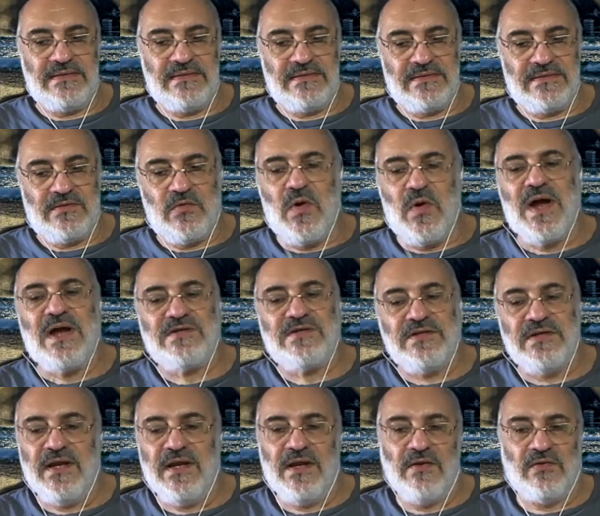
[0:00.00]

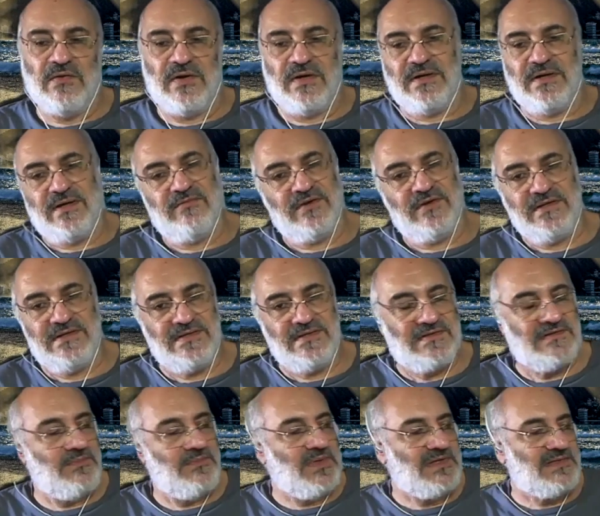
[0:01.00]
questioning or even
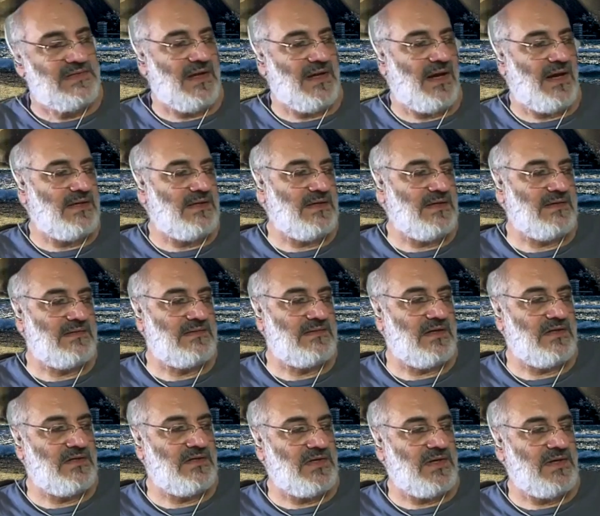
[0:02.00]
dismissing ideas
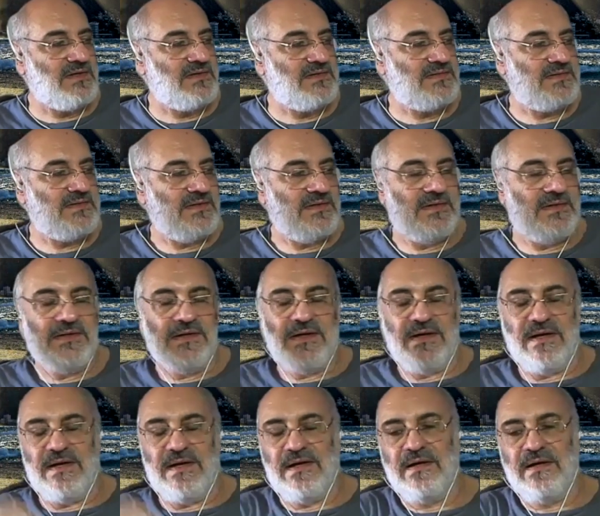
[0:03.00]
such as
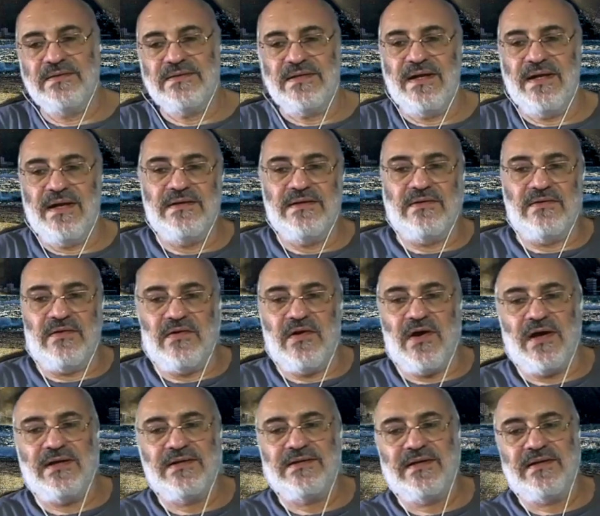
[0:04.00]
all
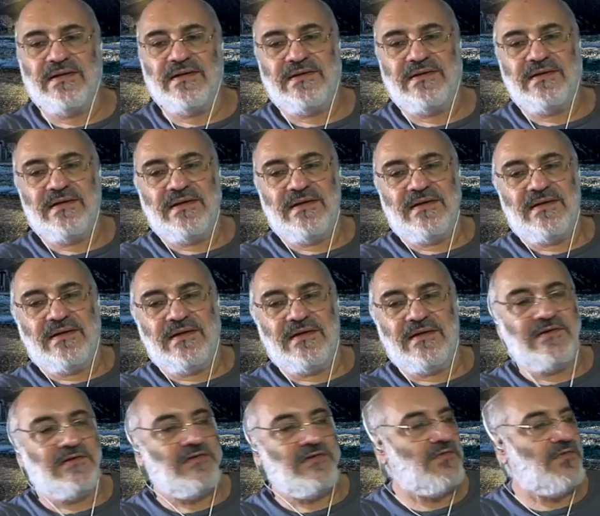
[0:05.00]
content
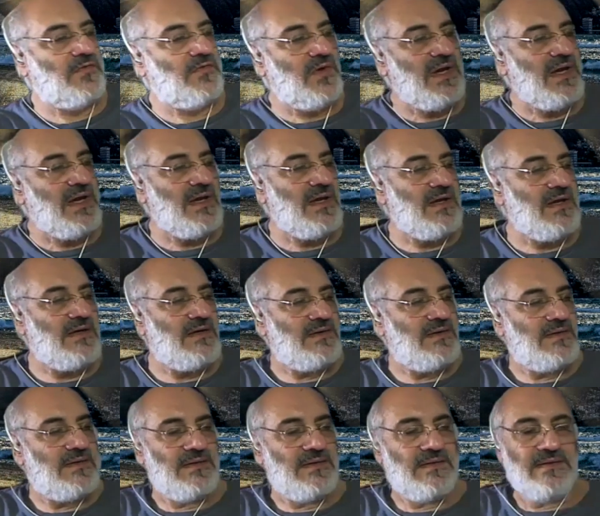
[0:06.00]
is free
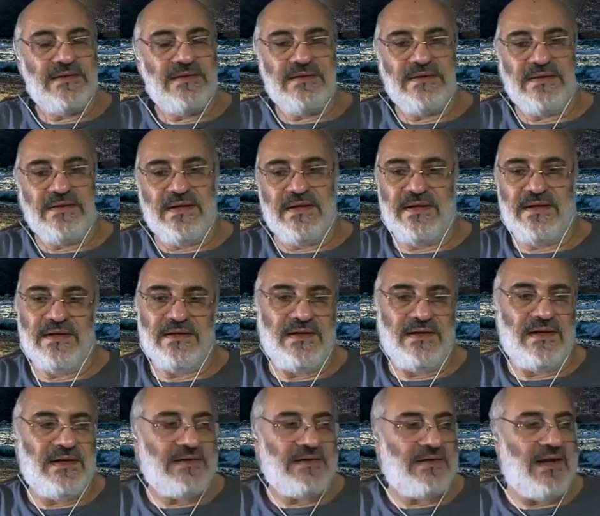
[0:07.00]
and
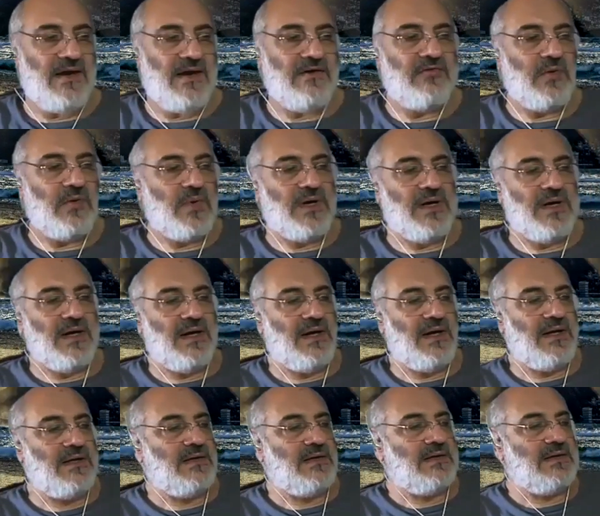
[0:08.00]
that
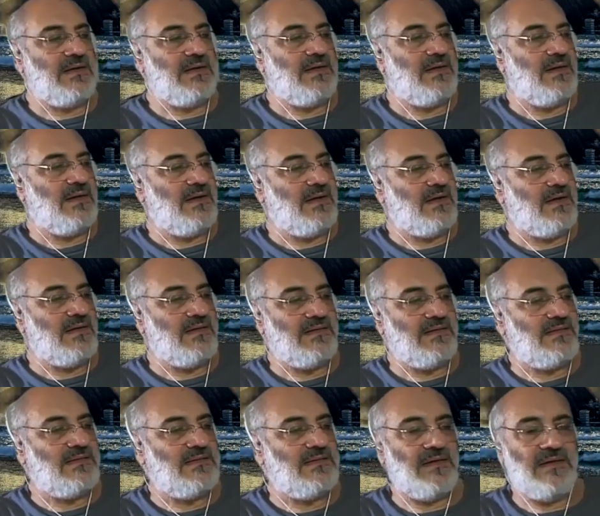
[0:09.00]
everyone
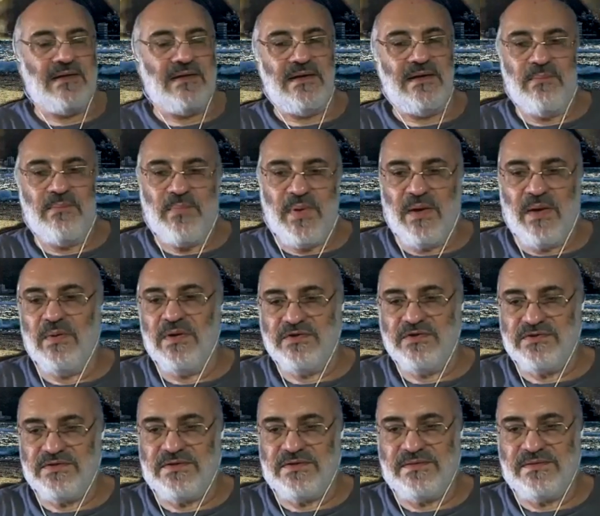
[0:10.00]
is a
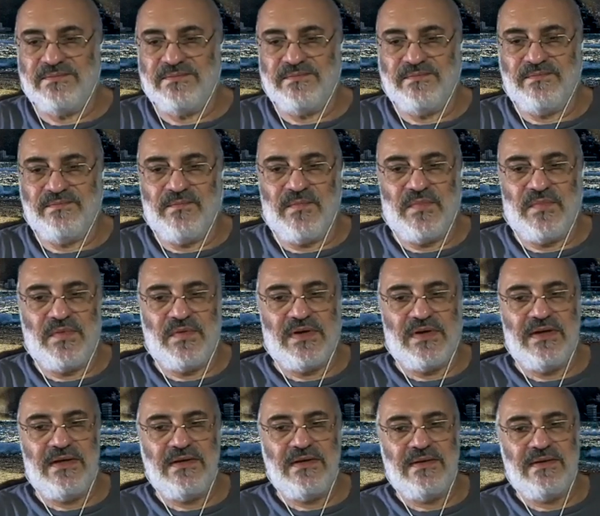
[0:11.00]
publisher,
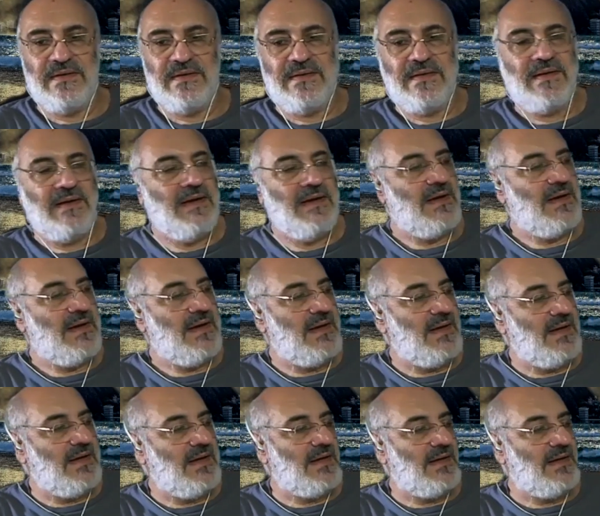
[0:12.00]
right?
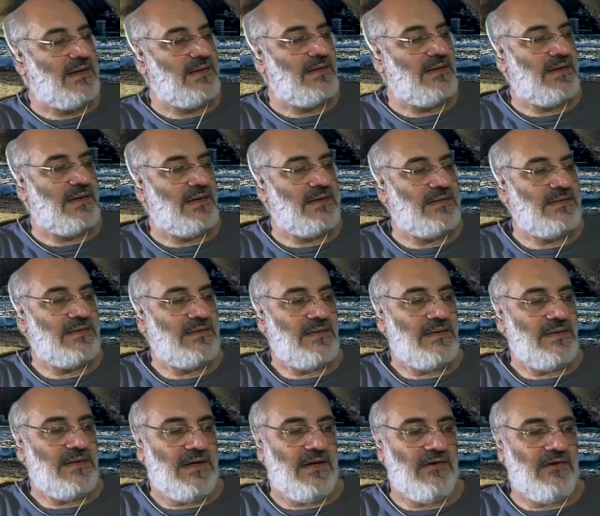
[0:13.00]
And
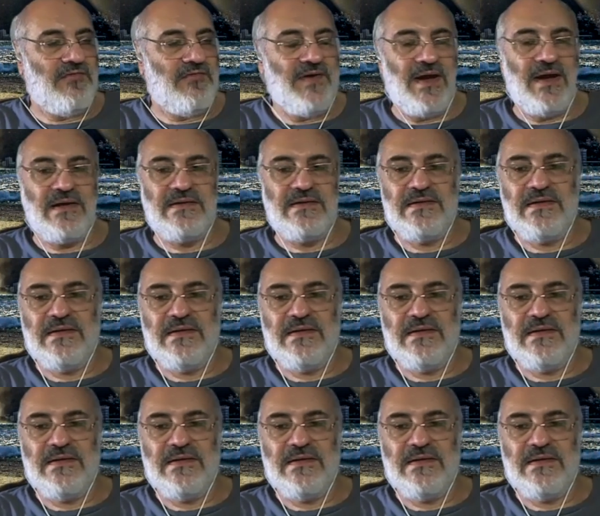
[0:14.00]
in fact,